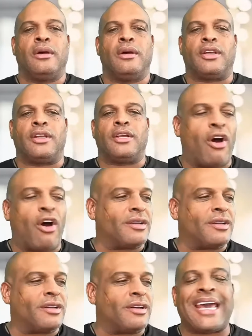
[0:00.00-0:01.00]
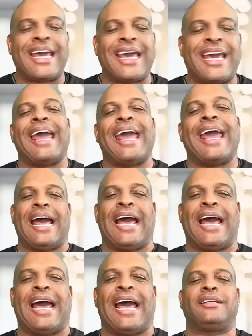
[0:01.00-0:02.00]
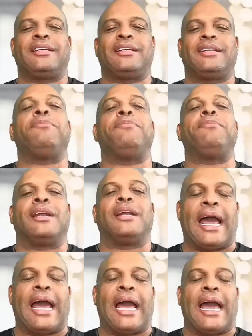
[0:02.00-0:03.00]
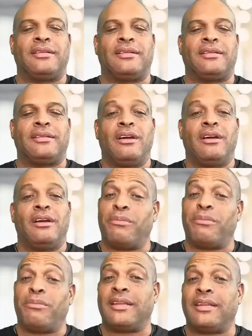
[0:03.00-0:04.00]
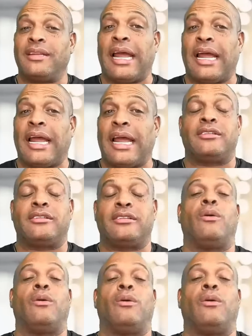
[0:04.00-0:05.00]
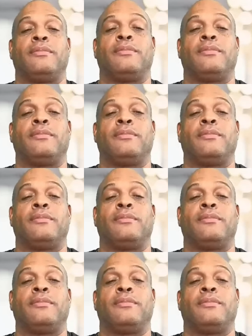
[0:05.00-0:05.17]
The darkness cannot keep the light from being the light. So